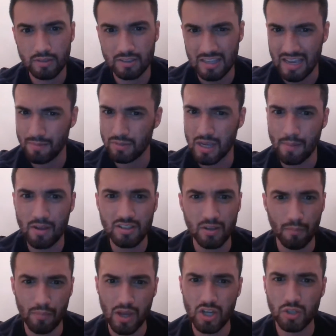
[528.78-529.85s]
same time as
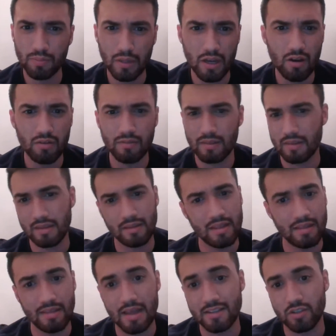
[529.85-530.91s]
a bench player,
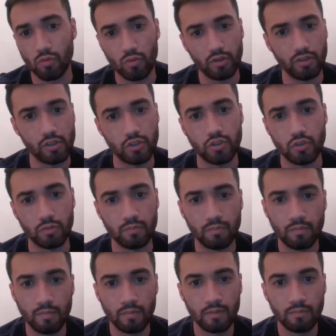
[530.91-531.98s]
that, that's a real issue.
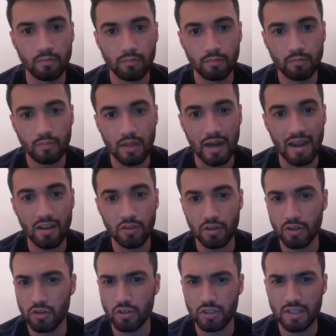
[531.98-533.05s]
And I
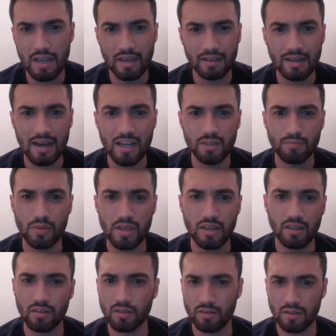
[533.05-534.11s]
understand guys
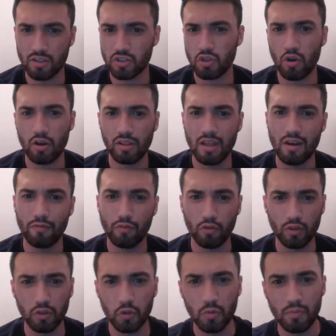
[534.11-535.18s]
being in a starting lineup for
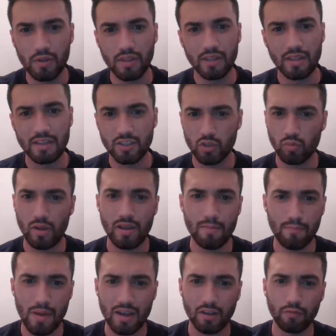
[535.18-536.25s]
a little bit, and they sway
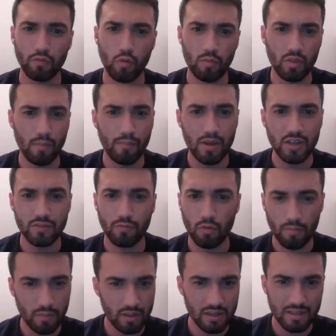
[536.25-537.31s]
back and forth with the bench for
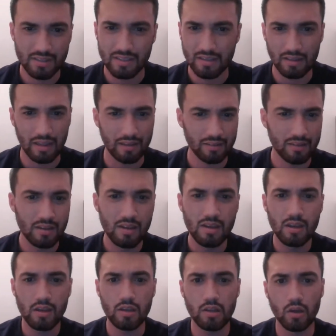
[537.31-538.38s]
minutes and like,
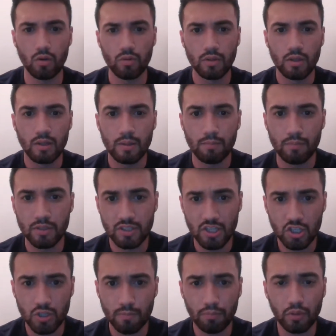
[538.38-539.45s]
you know,
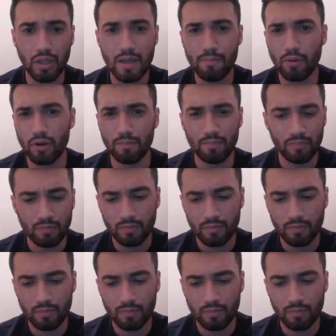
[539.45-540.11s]
position play, but